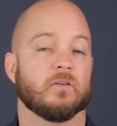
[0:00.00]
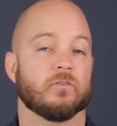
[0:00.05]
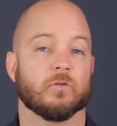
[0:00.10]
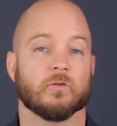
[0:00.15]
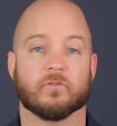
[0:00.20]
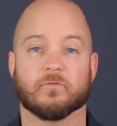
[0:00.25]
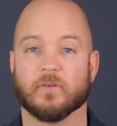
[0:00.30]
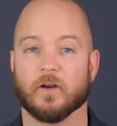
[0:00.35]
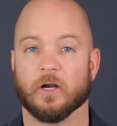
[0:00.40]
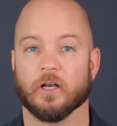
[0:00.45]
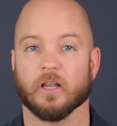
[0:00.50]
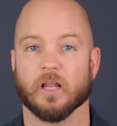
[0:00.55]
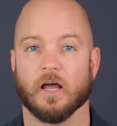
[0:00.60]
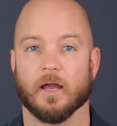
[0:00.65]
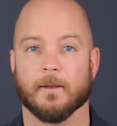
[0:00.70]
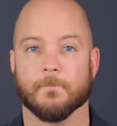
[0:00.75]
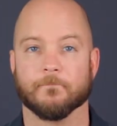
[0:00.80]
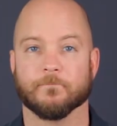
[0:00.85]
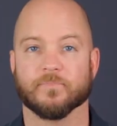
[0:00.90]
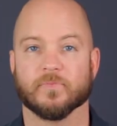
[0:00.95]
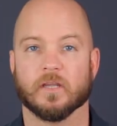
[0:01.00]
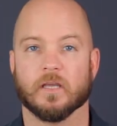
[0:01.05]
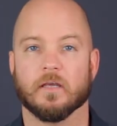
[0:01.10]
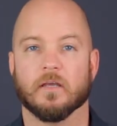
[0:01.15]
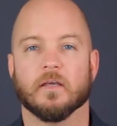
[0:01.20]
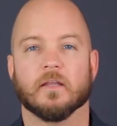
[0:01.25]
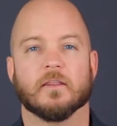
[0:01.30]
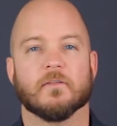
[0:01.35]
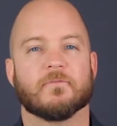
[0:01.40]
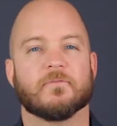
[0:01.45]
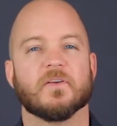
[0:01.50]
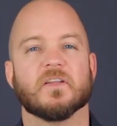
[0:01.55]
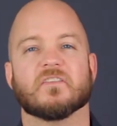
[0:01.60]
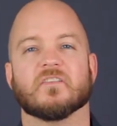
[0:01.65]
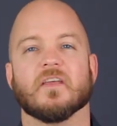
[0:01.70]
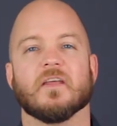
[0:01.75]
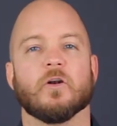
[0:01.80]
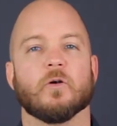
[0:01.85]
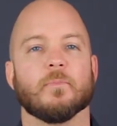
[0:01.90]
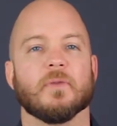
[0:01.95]
so it's very light. The
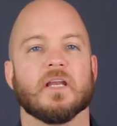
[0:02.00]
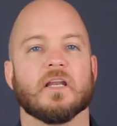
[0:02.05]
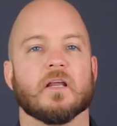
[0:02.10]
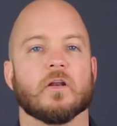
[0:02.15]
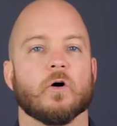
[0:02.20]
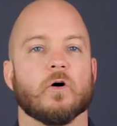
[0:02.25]
fit's intermediate